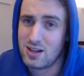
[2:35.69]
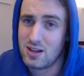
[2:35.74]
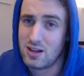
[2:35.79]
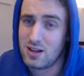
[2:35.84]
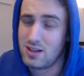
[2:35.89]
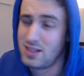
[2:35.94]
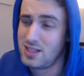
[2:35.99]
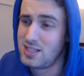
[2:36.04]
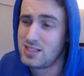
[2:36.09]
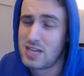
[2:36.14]

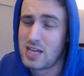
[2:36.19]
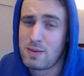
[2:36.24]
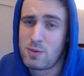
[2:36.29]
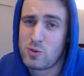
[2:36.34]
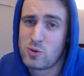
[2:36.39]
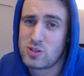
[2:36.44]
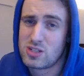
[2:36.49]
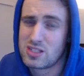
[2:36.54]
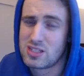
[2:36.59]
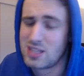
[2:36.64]
And this time I was
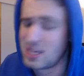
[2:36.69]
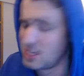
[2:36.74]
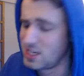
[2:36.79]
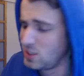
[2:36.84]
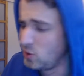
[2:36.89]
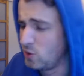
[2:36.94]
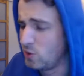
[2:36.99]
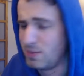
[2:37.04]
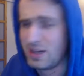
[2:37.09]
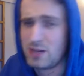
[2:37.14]
just like, you know
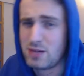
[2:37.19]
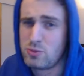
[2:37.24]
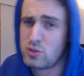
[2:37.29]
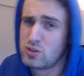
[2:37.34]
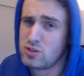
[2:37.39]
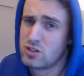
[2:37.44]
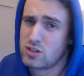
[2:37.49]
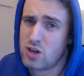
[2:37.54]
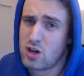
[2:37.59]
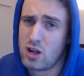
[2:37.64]
what, man, I'm just
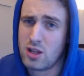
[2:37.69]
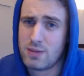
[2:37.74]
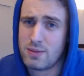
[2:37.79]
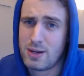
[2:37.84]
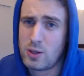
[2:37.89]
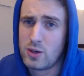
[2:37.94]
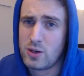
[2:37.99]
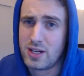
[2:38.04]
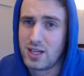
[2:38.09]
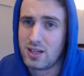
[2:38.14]
going to call him
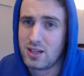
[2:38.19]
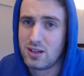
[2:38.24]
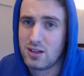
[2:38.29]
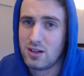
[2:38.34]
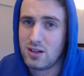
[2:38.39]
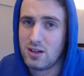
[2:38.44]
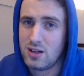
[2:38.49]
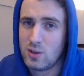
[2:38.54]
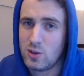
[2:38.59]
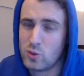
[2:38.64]
out on it.
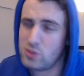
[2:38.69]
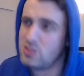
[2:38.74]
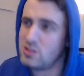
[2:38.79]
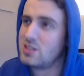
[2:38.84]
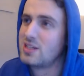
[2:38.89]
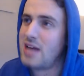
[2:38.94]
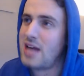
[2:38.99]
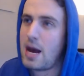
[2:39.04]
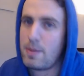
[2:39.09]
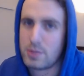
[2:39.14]
It wasn't to
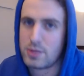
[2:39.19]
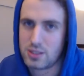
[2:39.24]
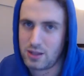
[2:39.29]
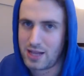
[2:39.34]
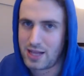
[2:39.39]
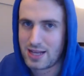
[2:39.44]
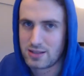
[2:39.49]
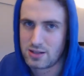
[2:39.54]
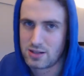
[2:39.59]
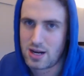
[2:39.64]

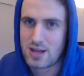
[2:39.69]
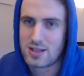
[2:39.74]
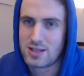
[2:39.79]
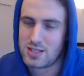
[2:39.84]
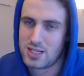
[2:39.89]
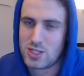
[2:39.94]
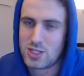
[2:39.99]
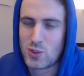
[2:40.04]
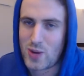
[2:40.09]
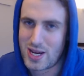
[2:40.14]
capitalize on any
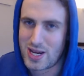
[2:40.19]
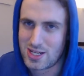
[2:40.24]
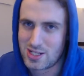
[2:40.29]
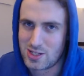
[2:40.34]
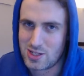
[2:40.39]
situation.